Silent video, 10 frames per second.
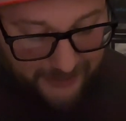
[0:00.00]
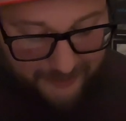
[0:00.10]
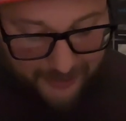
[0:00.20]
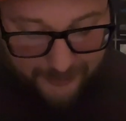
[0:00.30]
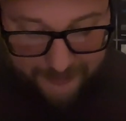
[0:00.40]
I
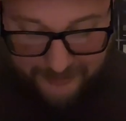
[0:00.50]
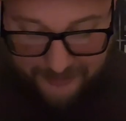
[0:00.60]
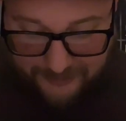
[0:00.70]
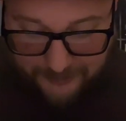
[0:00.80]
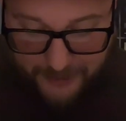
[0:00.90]
sat down on
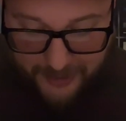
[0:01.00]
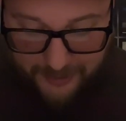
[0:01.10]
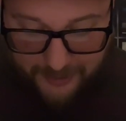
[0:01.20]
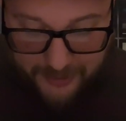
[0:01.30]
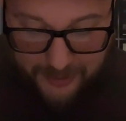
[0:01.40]
Stacy's
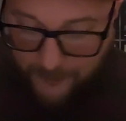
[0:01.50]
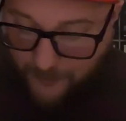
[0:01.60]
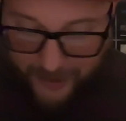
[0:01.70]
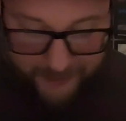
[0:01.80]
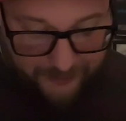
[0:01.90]
bed
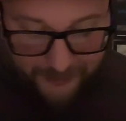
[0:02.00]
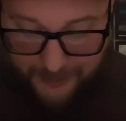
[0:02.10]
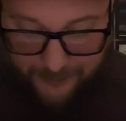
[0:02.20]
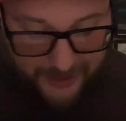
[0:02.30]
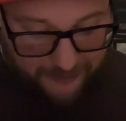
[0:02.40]
and watched
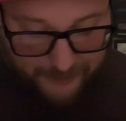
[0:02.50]
her in